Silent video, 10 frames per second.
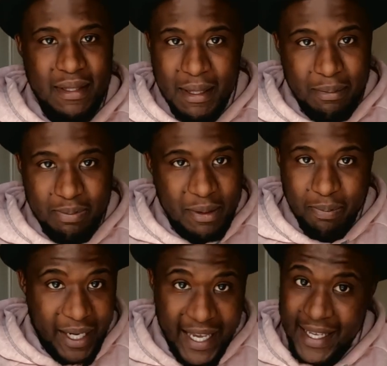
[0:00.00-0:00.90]
The
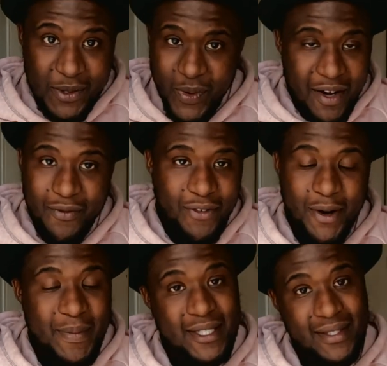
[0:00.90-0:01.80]
place where I'm
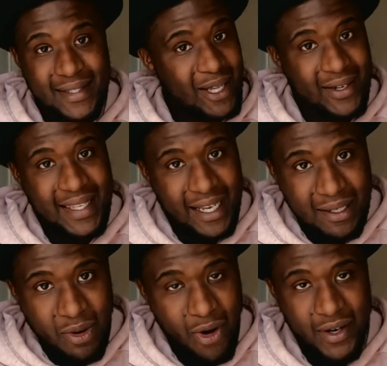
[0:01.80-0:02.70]
from is not
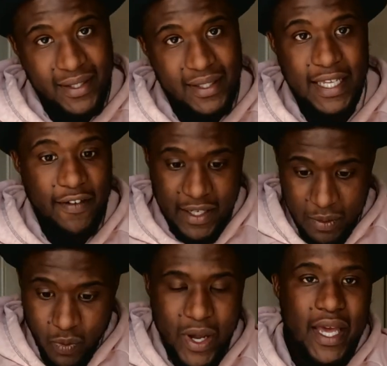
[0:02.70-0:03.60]
that hot.
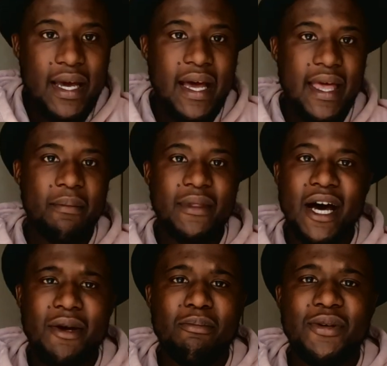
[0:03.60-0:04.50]
Even where I am
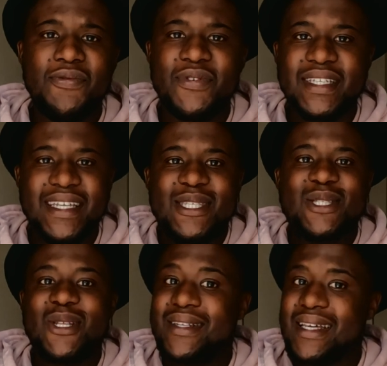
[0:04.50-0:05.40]
now in Bloemfontein,
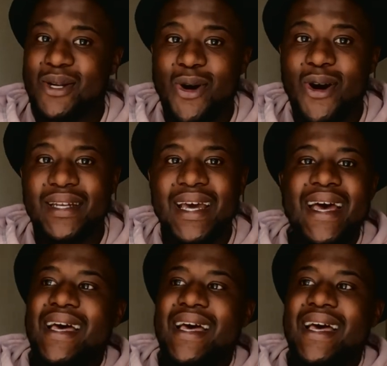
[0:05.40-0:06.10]
it's not that hot.